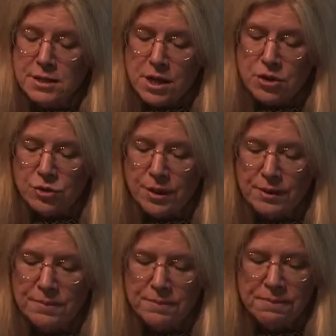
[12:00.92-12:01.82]
century.
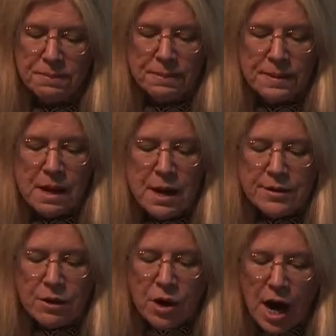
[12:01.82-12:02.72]

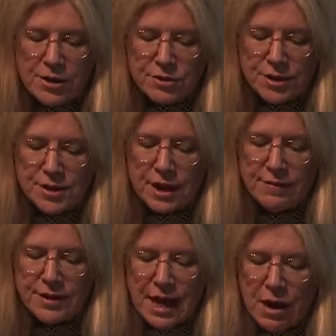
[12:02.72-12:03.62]
There are hundreds,
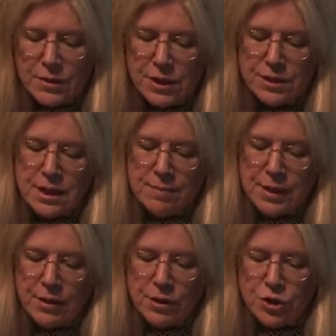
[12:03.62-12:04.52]
even thousands, that
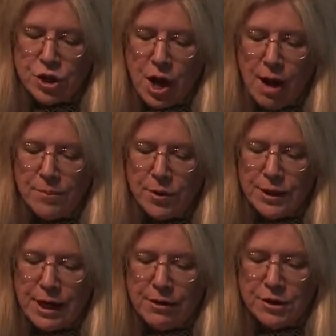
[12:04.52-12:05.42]
bear her chop or
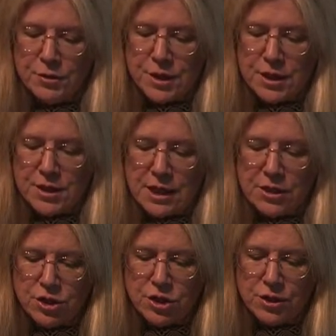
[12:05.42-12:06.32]
characteristic
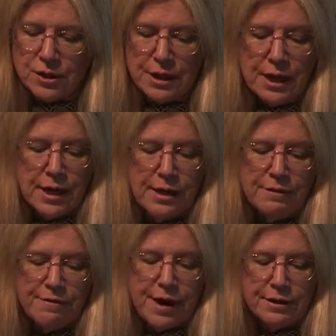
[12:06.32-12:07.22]
signature in the
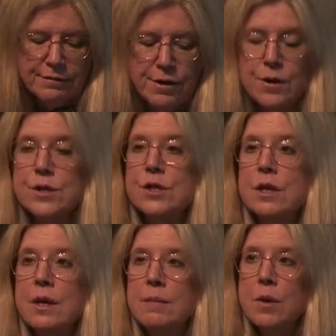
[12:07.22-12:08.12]
final verse,
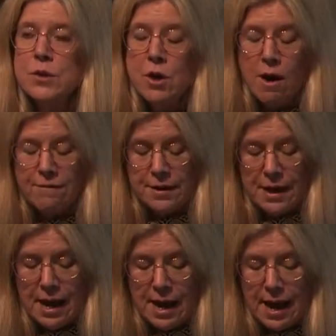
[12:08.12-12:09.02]
most often
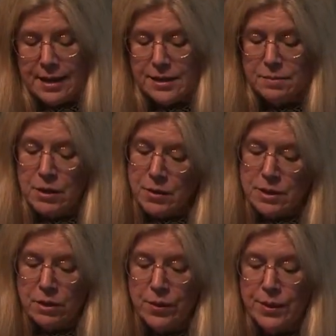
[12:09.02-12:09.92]
as Mira's
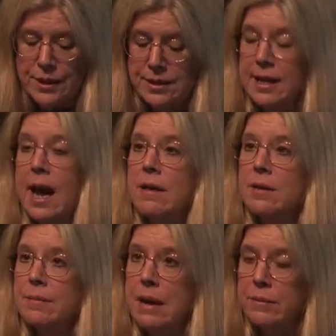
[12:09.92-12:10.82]
lord is the gallant
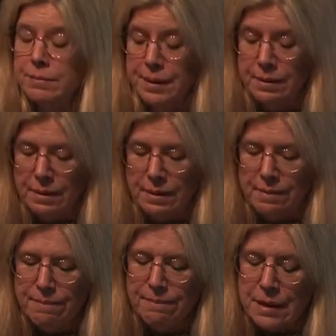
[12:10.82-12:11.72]
mountain, be
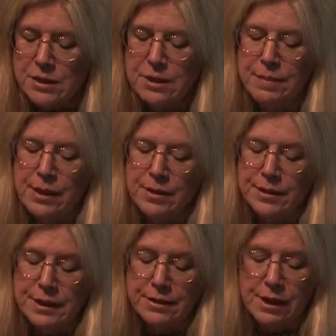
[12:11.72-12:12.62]
mountain bearer,
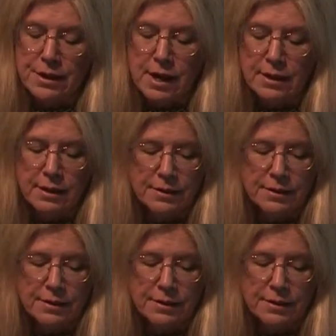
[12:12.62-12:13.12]
Girdarnagar.